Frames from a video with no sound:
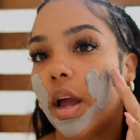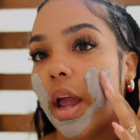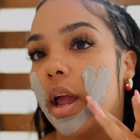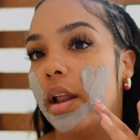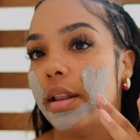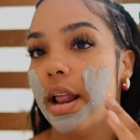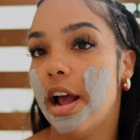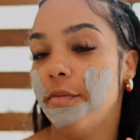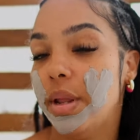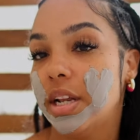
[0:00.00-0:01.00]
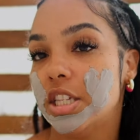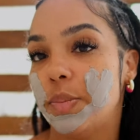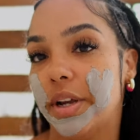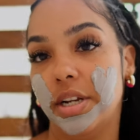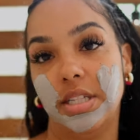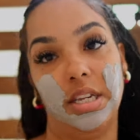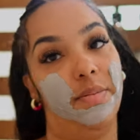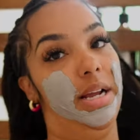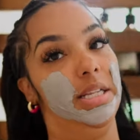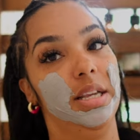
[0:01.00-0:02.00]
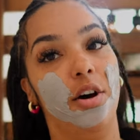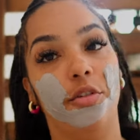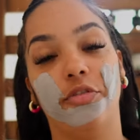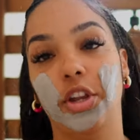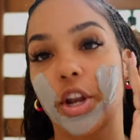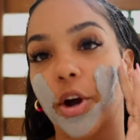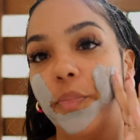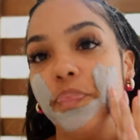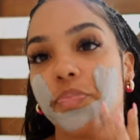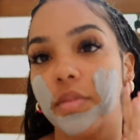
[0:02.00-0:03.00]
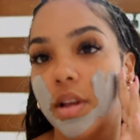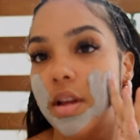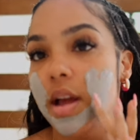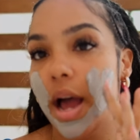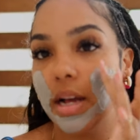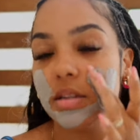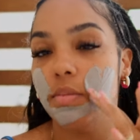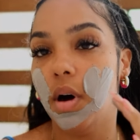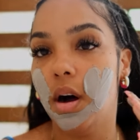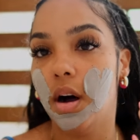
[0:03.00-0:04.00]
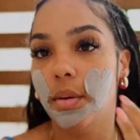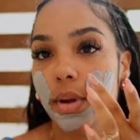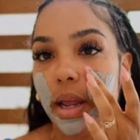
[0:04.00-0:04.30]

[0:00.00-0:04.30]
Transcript: and that I've been experiencing myself, you know, as a mom.